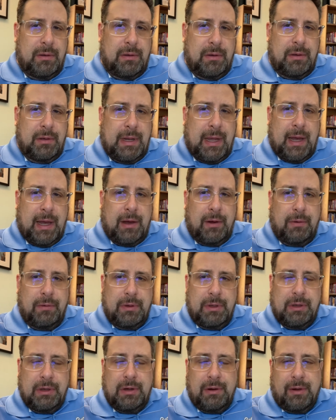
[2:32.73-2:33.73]
Now,
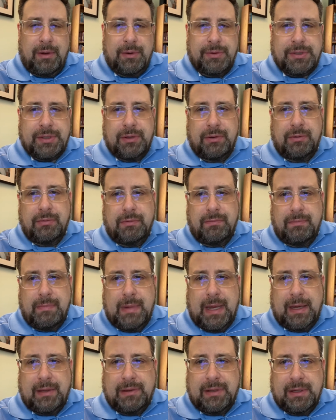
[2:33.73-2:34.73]
you can also
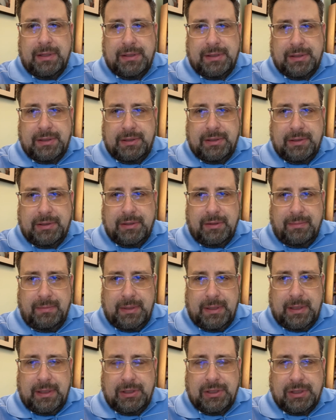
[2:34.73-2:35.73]
make this
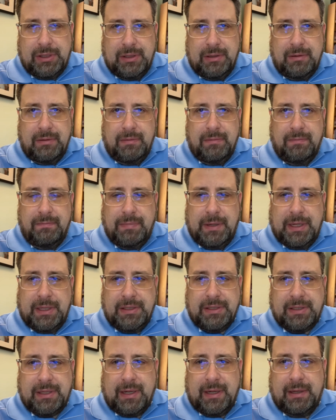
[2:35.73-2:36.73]
determination
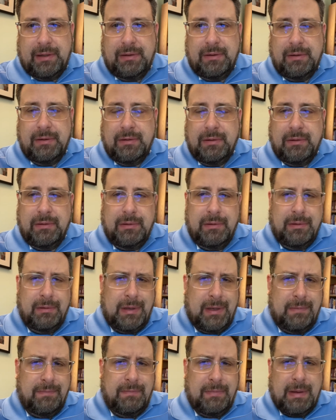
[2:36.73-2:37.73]
based on
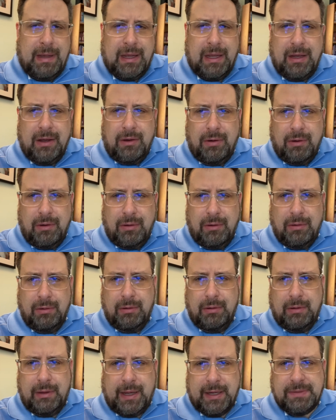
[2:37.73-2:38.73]
and making a
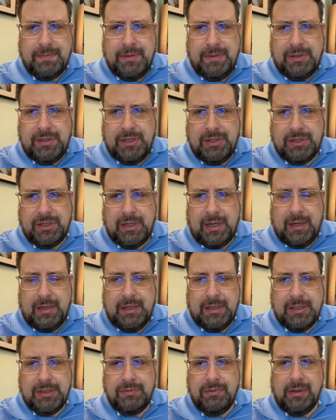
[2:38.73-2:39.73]
whole exposition on
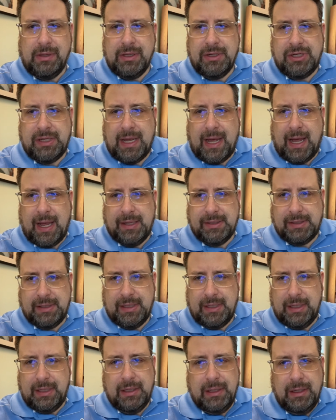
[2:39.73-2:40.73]
his
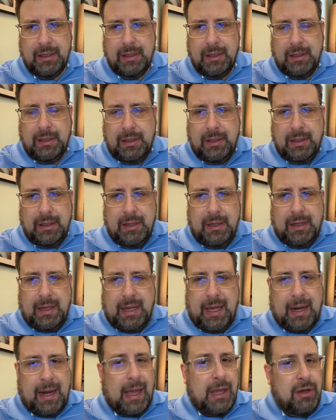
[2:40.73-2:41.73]
religiosity.
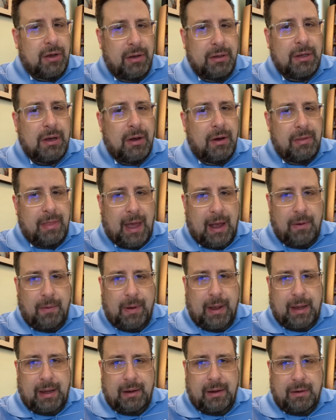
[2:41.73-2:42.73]
And I could go that
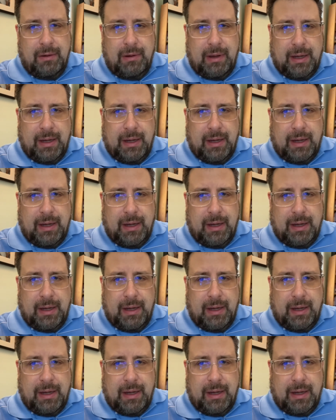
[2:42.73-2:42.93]
way.